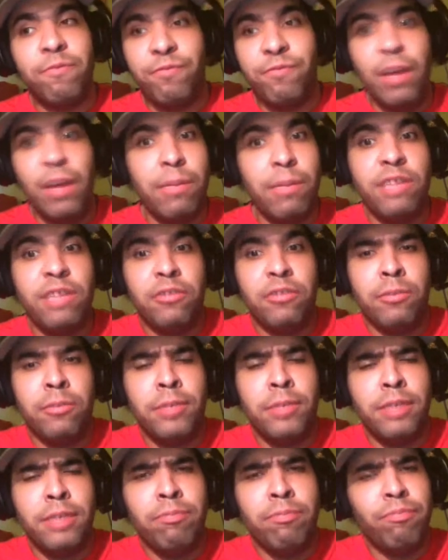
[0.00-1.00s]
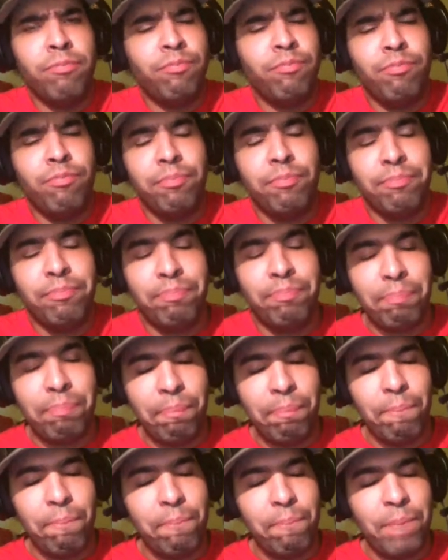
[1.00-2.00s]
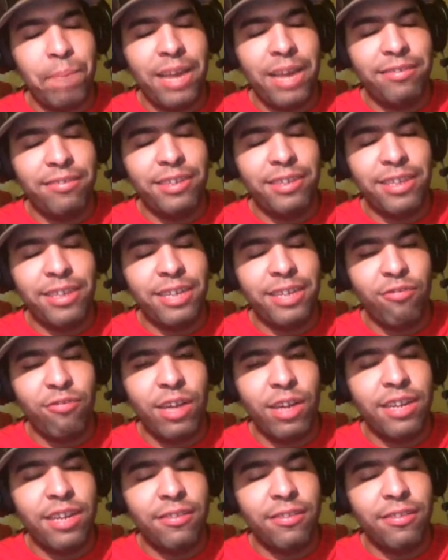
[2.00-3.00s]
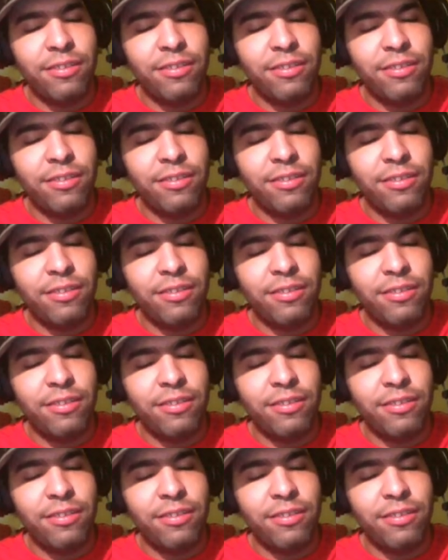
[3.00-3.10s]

feminism and basically try to